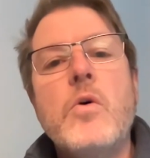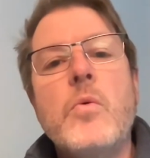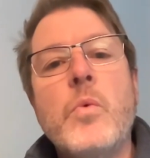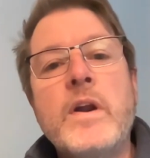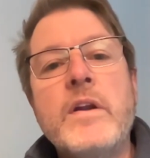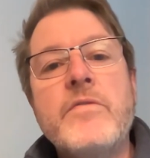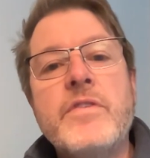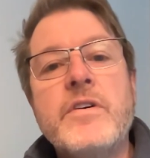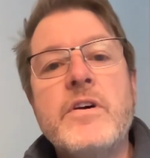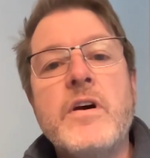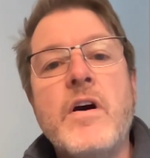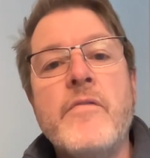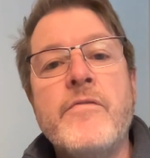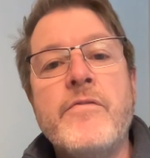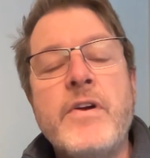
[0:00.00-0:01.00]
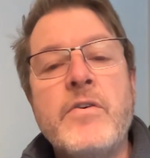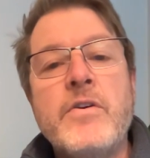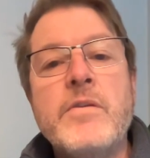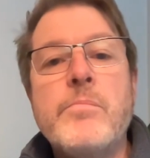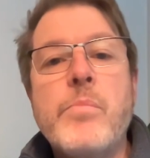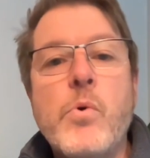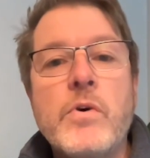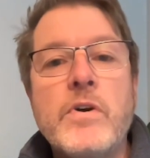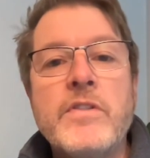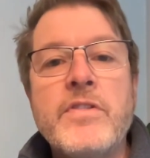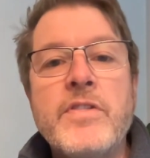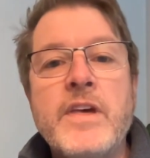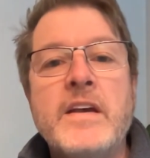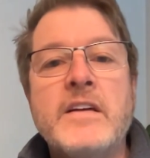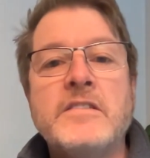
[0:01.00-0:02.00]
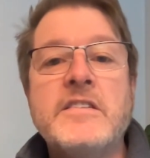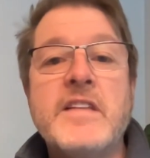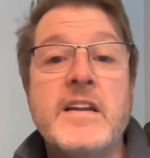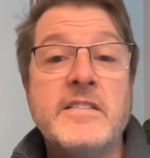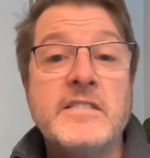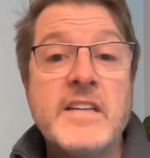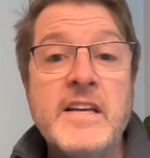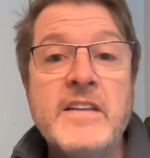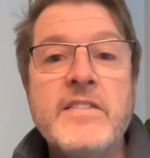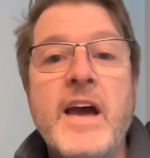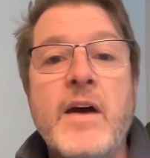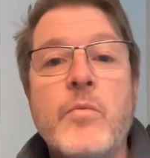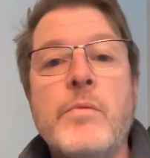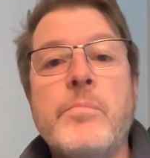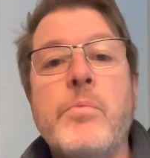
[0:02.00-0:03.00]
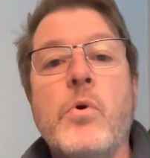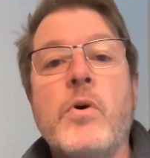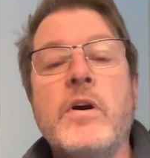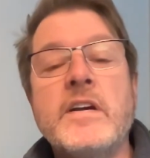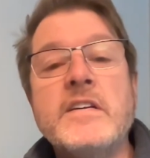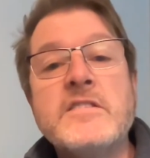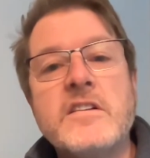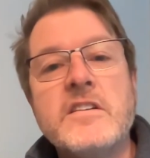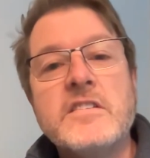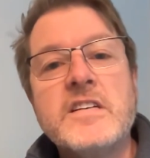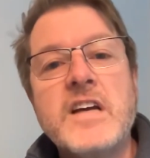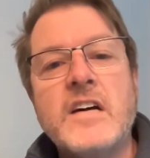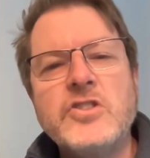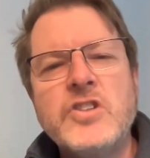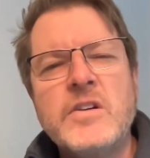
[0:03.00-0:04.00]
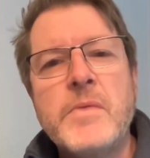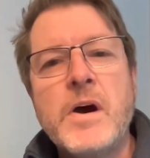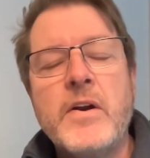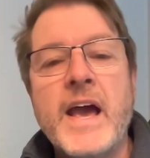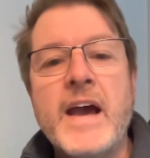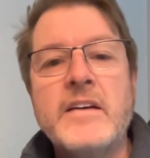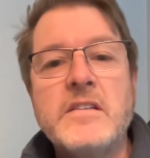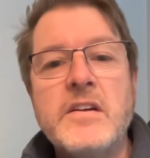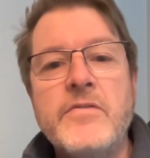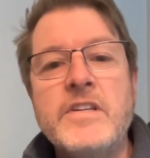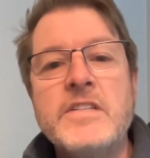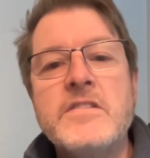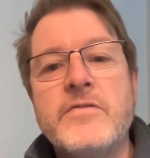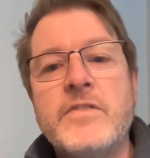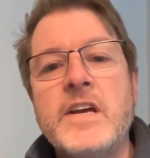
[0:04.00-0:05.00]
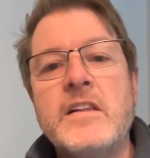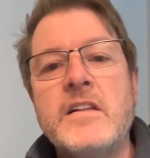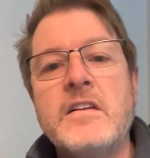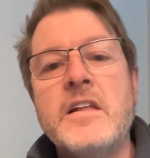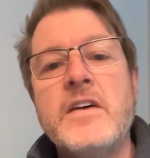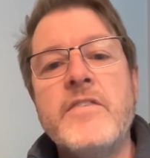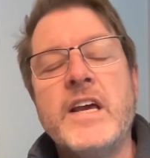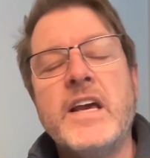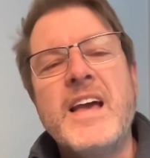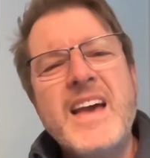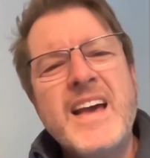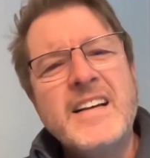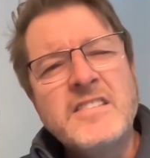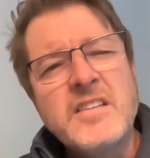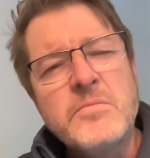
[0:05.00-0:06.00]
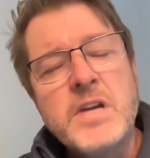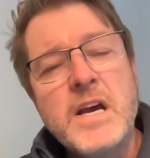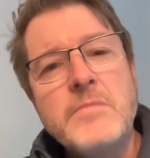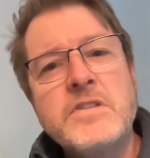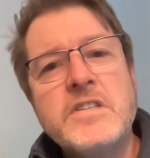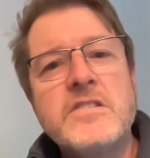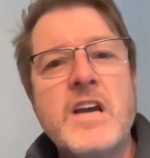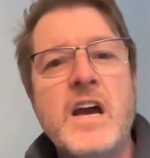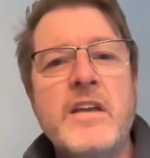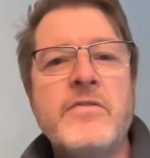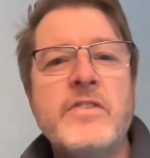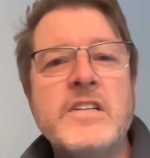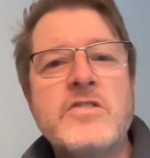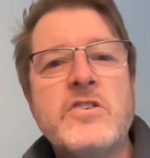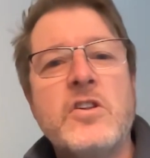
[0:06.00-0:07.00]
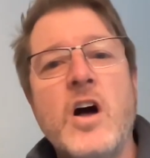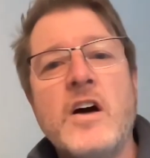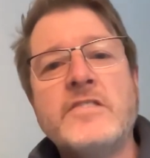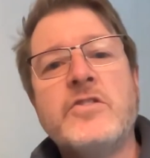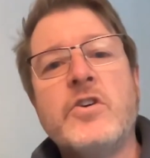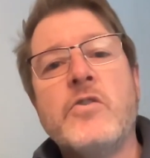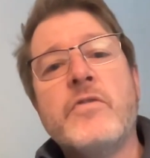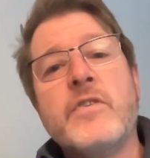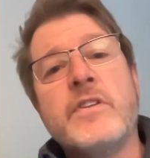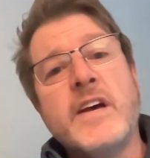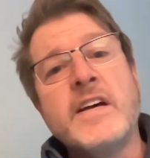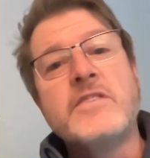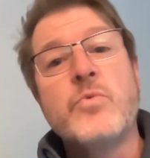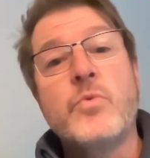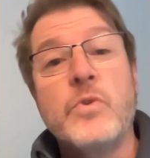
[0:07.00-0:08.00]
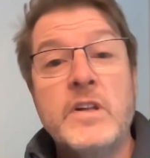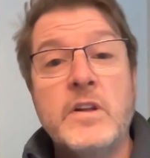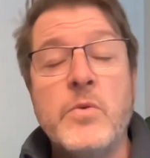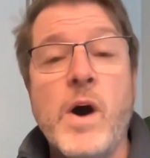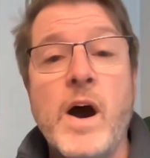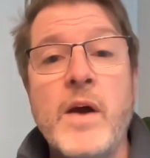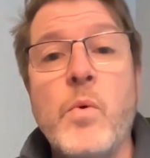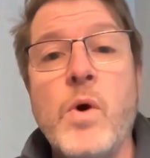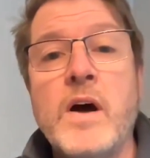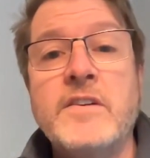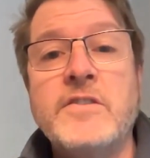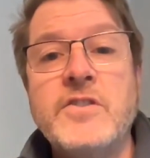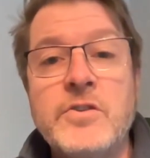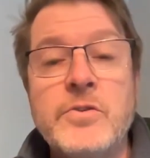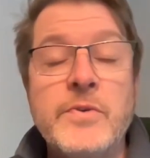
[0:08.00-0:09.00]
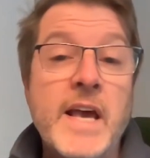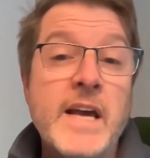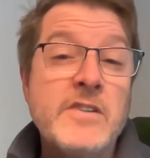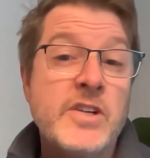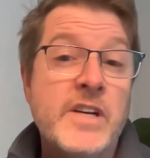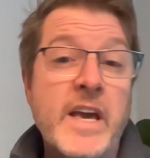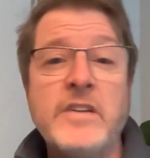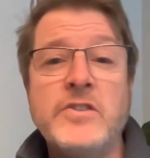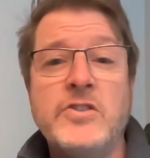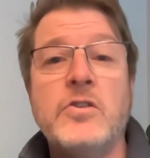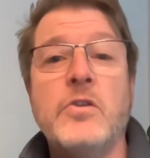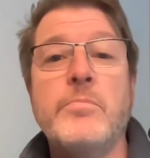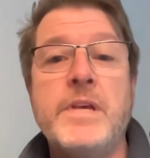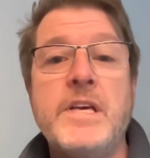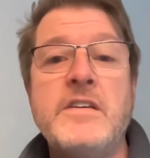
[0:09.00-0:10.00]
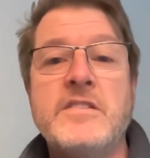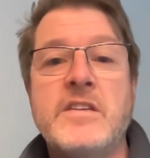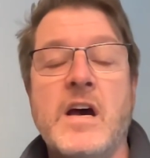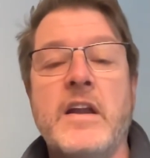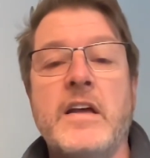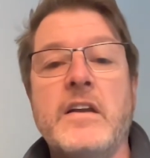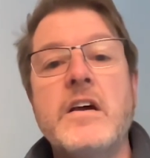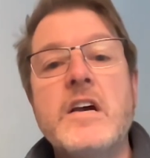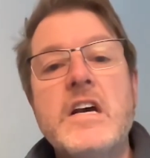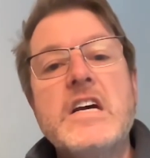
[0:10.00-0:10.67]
One of the very important things that is in that report is a discussion about activities of daily living. And sometimes this kind of gets glossed over, and that's really why I wanted to do an educational piece on it.